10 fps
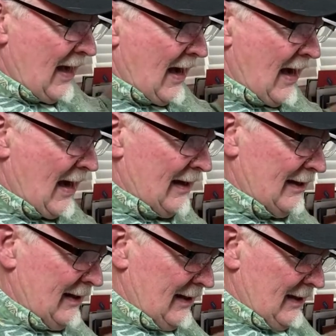I
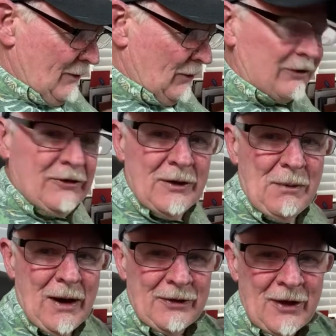want to tell you
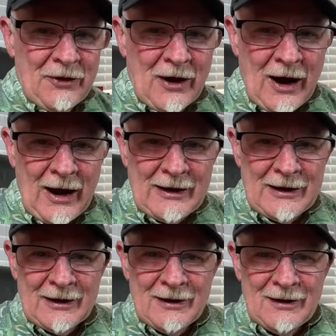about another
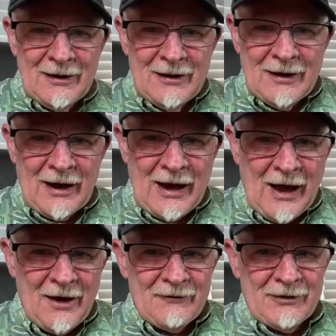idea I
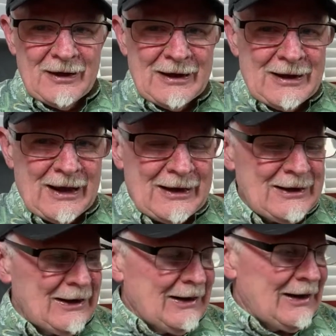have, and I
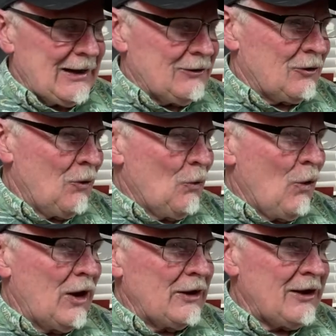don't
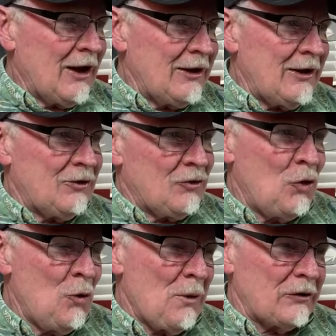want to tell you
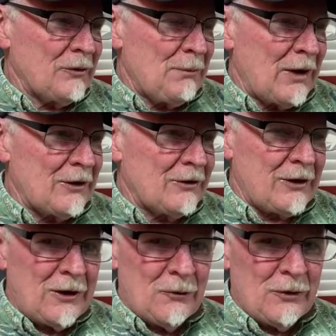too much about it because I
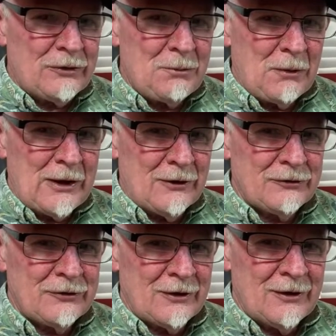don't want somebody else
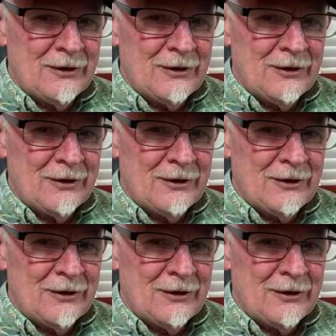to